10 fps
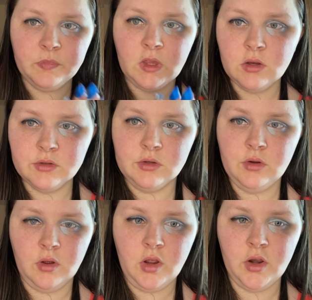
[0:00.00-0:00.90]
because
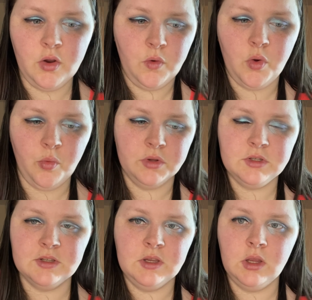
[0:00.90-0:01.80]
I know no one wants to
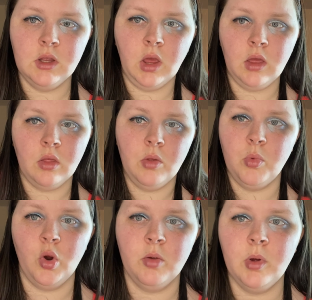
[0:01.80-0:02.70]
see like the
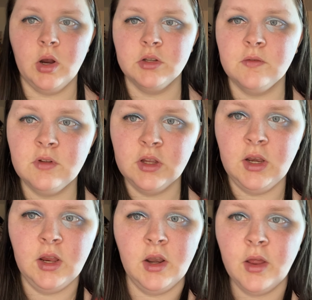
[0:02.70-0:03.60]
boring parts of
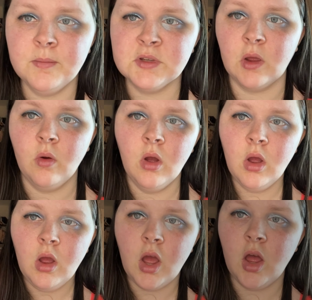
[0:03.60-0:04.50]
cleaning it up, so
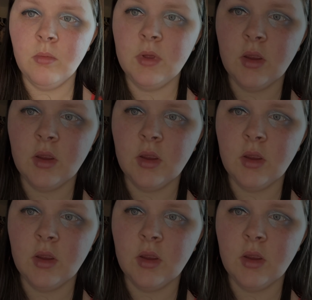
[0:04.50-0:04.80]
I'll be